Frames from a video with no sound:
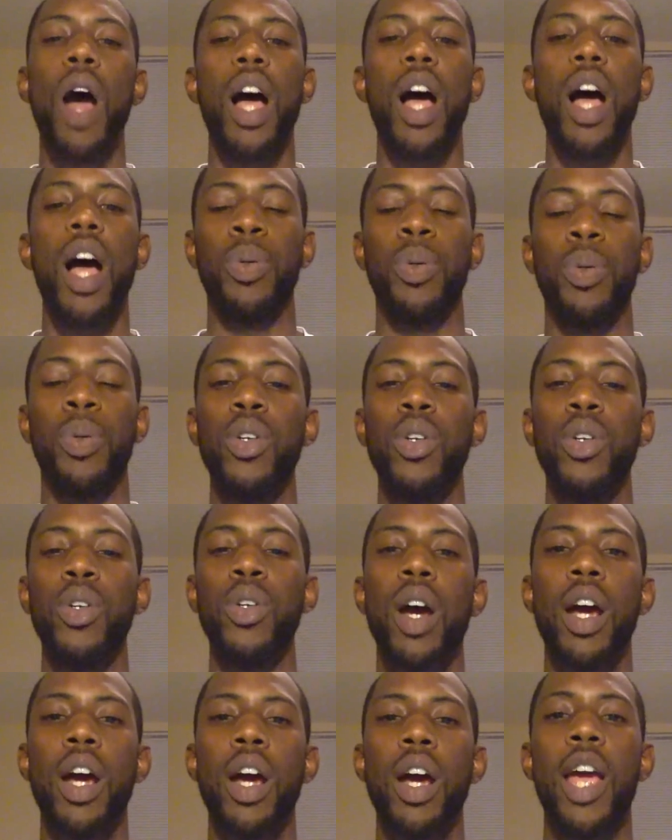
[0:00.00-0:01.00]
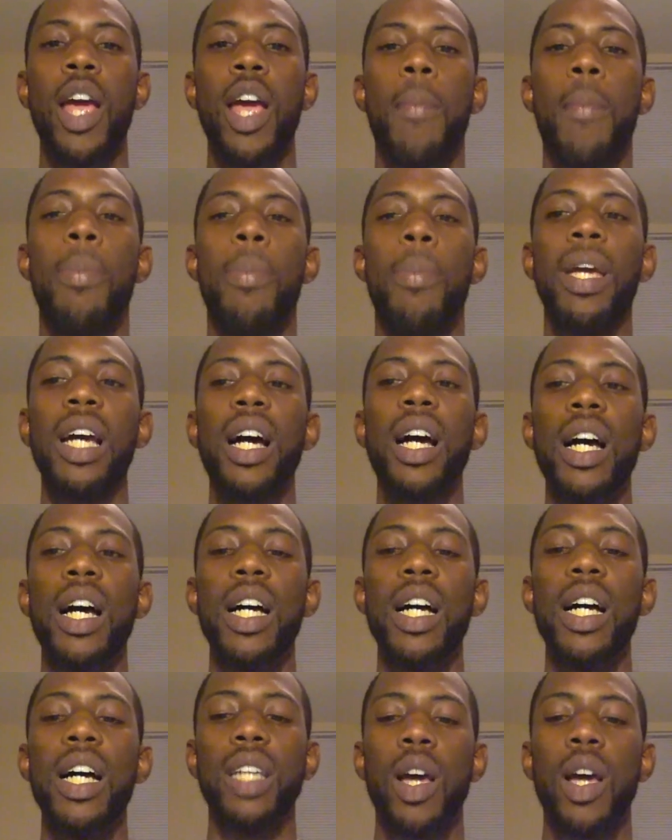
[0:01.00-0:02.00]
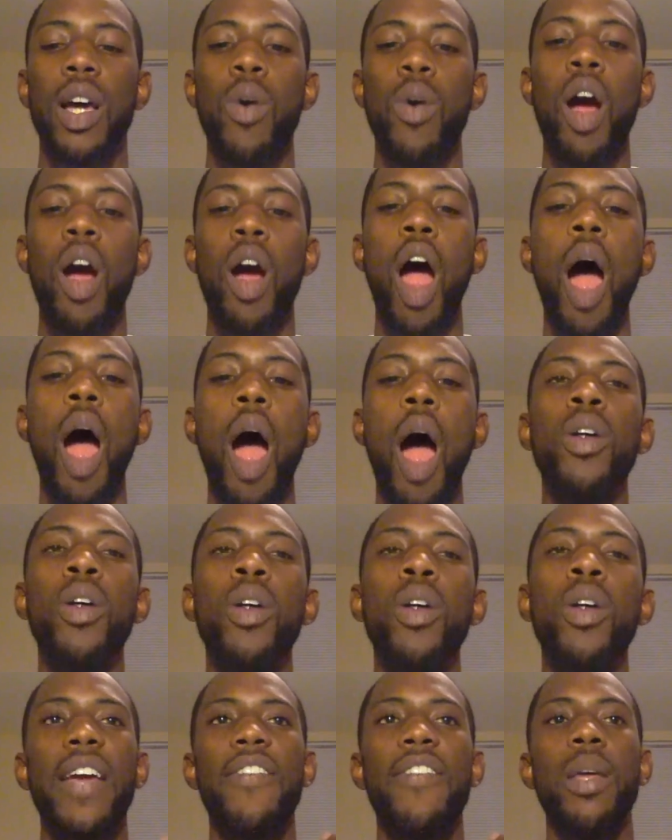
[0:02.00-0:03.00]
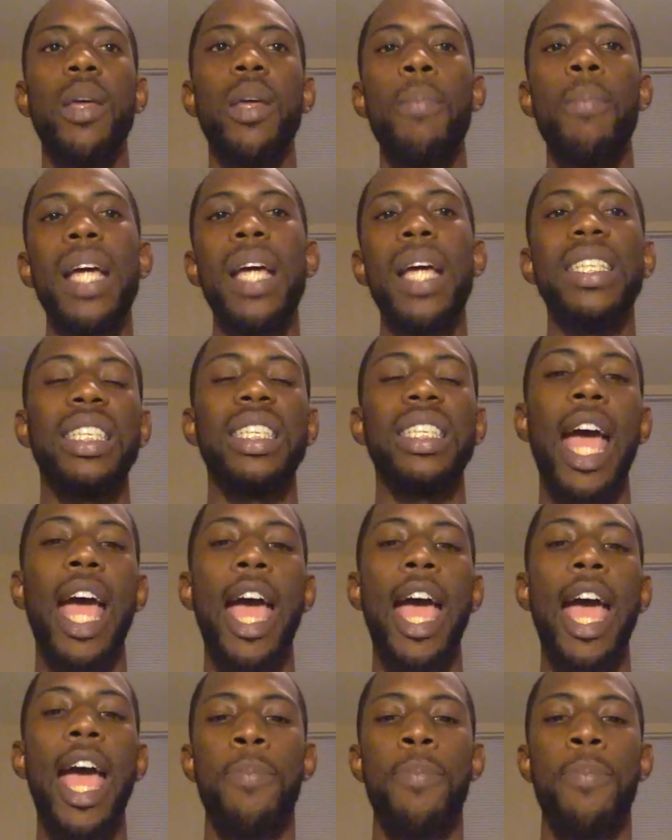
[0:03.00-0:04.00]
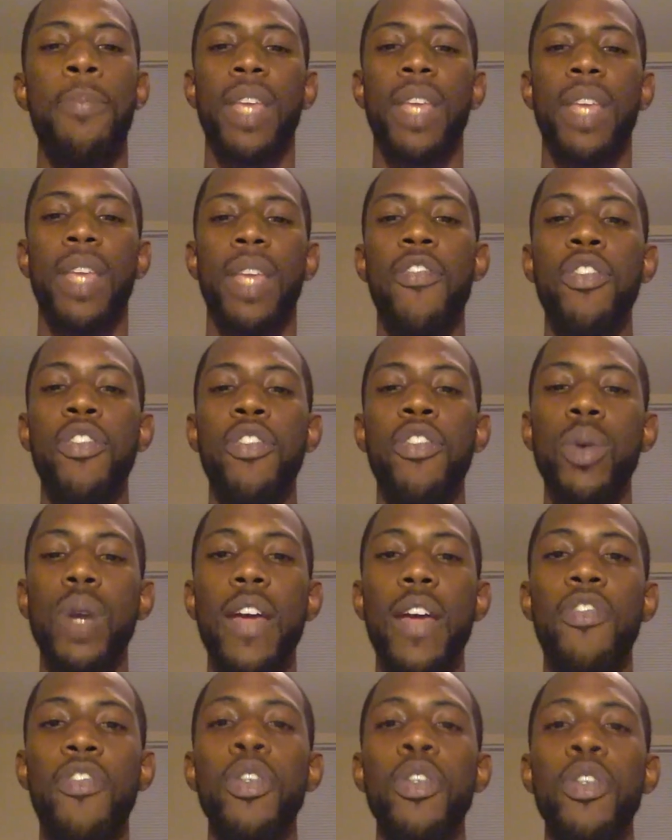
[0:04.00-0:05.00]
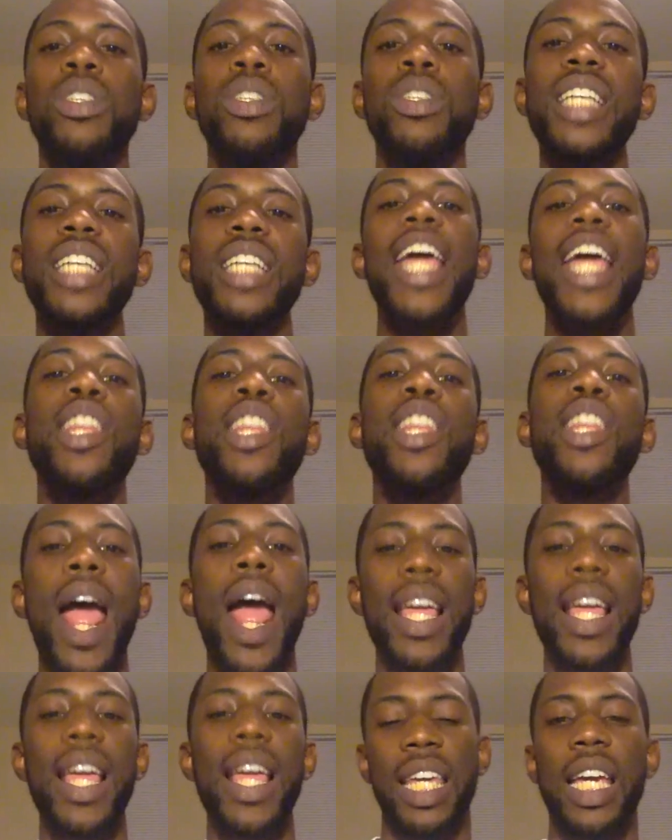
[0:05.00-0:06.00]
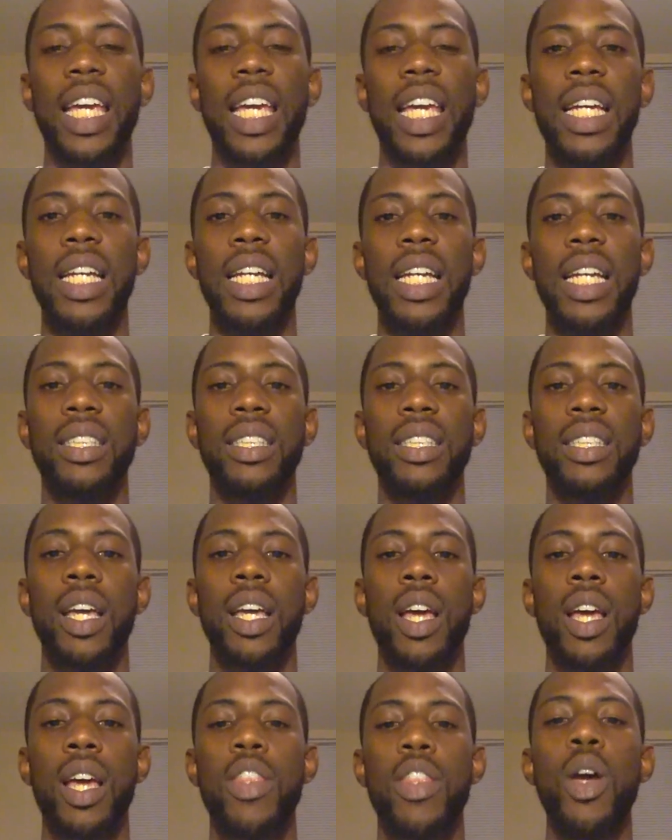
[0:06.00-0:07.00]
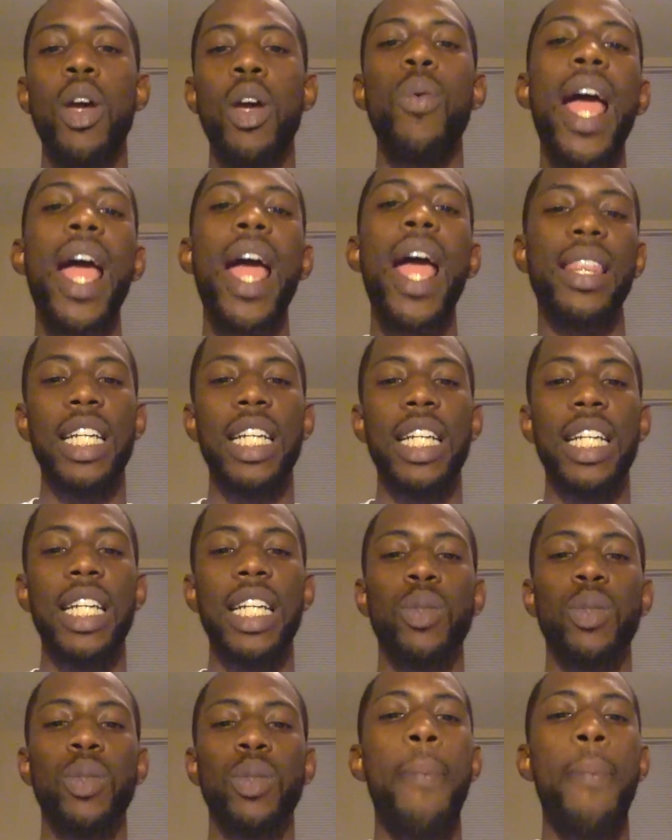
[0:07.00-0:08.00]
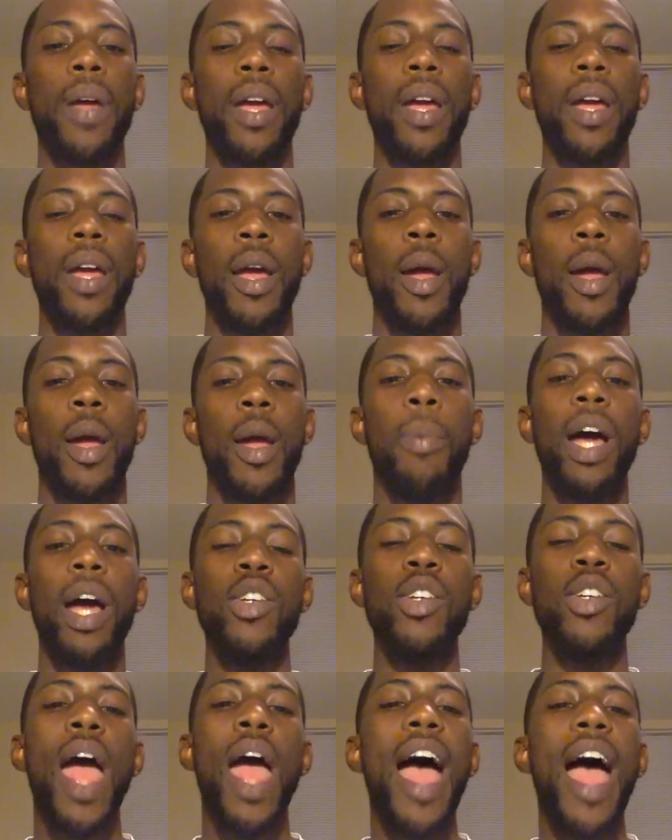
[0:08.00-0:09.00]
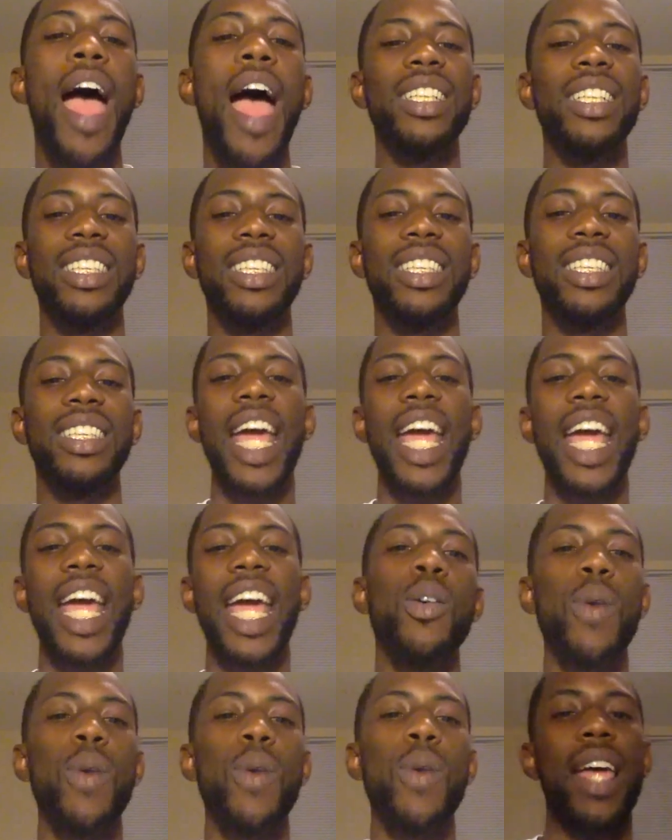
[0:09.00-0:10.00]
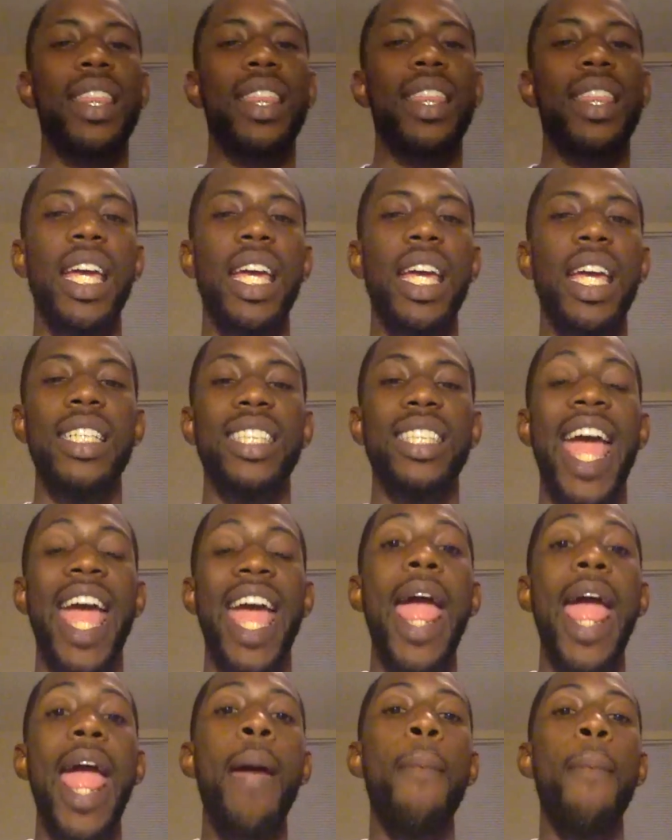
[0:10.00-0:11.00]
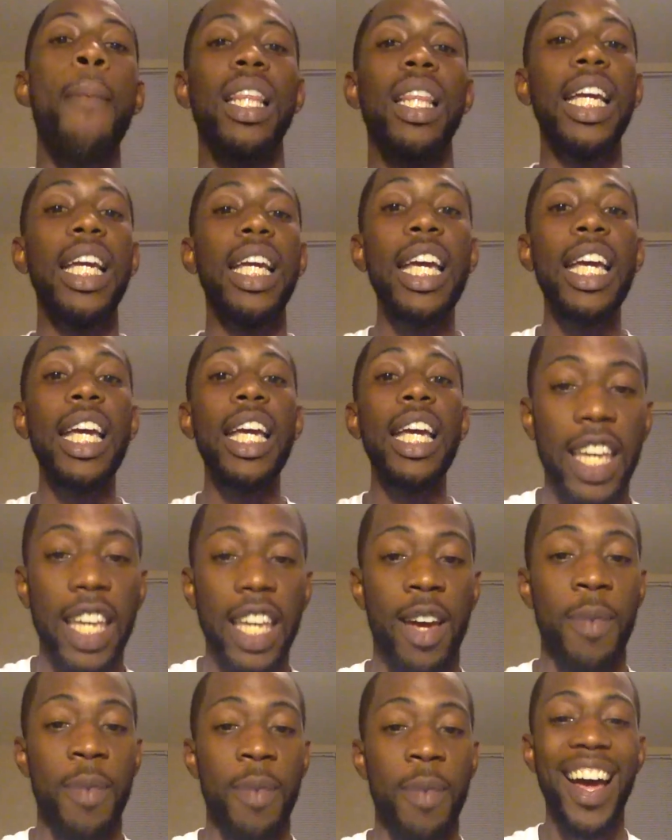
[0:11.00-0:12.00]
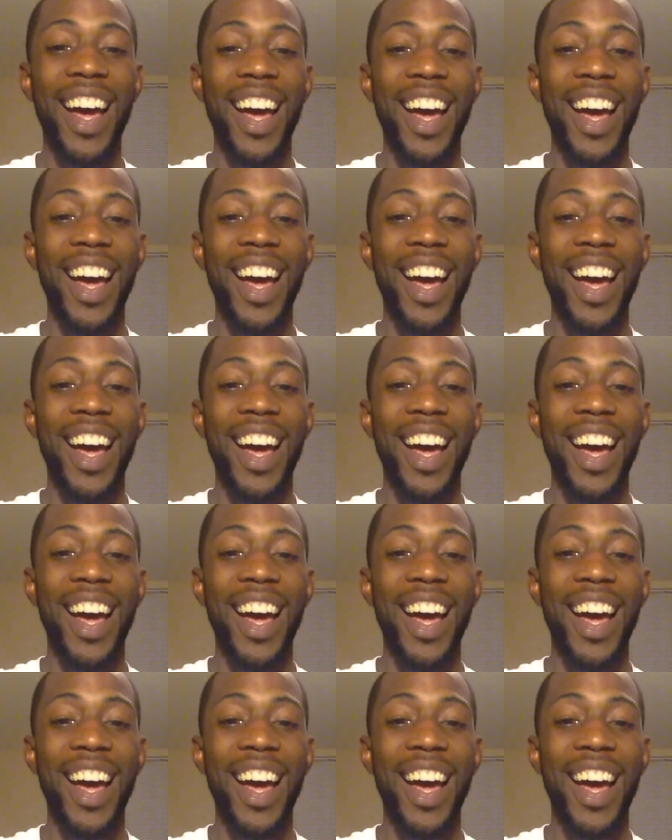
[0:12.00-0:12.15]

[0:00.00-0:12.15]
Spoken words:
entrepreneur, because we're almost giving the message that if you say the right things will happen. But you have to say the right things and believe them.